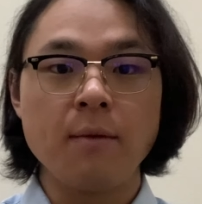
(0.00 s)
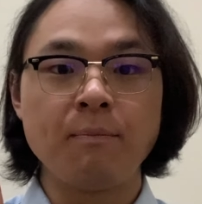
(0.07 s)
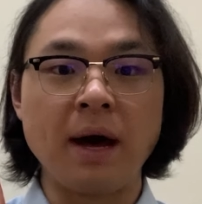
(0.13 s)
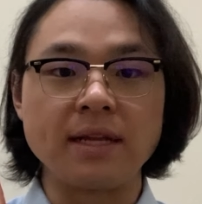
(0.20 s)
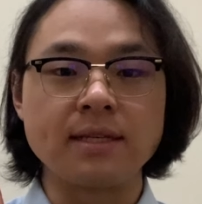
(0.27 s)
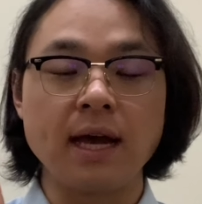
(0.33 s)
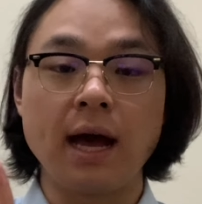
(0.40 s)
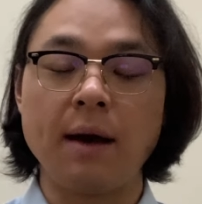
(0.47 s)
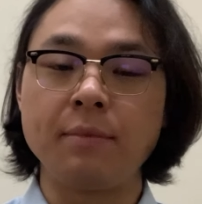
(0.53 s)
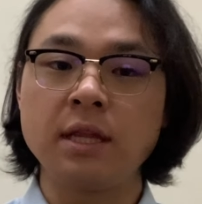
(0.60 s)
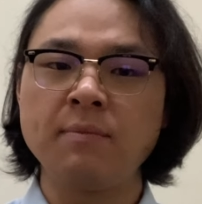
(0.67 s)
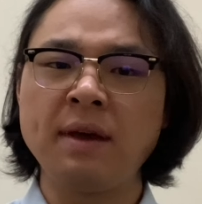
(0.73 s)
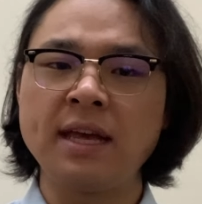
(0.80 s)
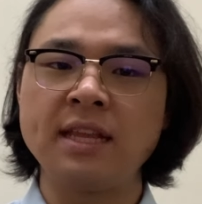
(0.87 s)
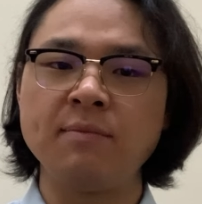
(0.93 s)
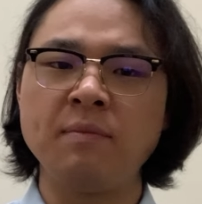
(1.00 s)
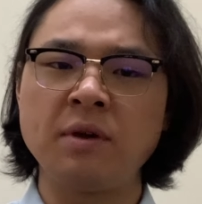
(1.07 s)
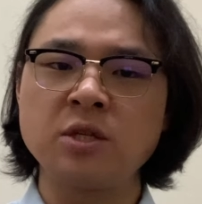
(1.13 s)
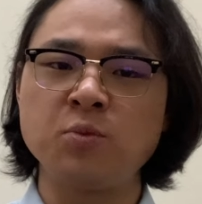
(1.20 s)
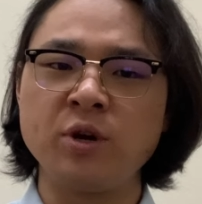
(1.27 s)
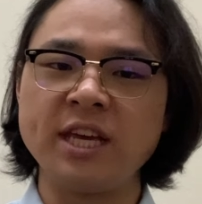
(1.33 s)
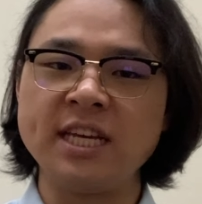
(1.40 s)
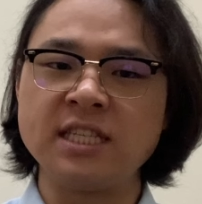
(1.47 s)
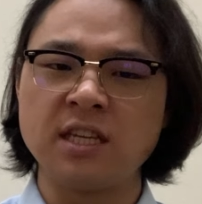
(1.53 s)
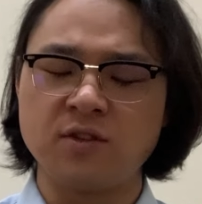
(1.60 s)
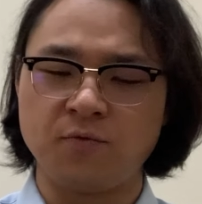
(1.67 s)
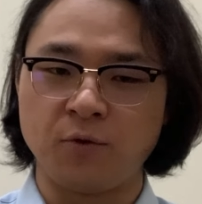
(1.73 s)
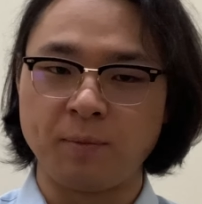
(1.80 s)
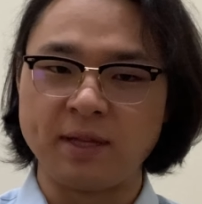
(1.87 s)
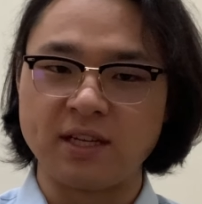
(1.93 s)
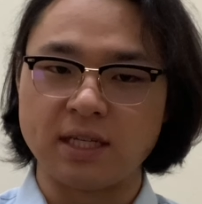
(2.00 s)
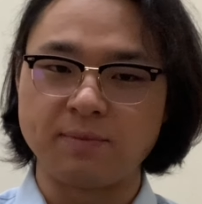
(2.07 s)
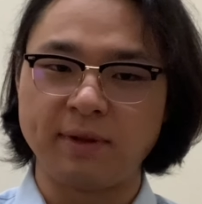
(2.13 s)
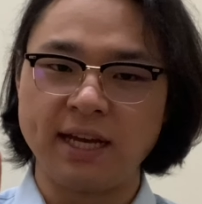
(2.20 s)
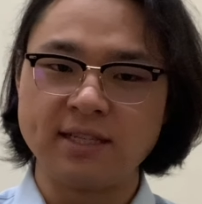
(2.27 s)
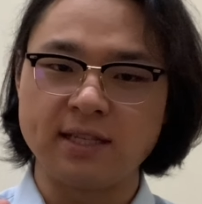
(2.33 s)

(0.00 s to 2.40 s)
But I'm going to make it much more easy for me to explain,